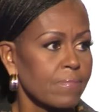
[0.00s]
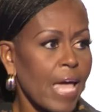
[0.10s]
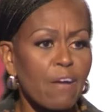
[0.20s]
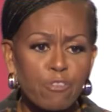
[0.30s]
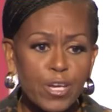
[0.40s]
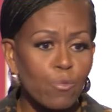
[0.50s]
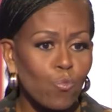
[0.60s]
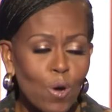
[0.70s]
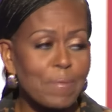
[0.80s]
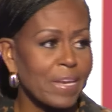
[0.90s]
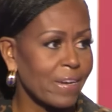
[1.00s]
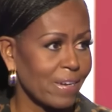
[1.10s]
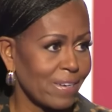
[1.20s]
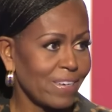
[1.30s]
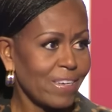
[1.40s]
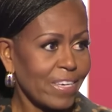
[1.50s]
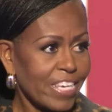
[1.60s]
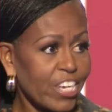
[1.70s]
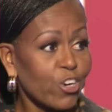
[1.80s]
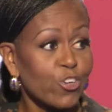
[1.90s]
Every woman
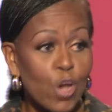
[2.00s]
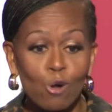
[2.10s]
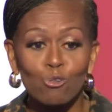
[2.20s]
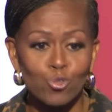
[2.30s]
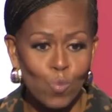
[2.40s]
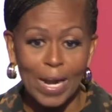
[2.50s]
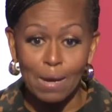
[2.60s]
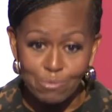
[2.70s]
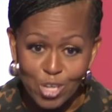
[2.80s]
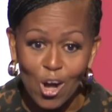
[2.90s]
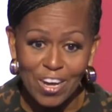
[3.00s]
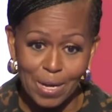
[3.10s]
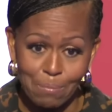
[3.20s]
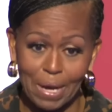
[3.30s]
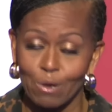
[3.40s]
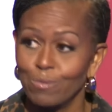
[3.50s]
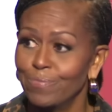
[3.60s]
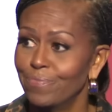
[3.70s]
here knows what I'm talking about.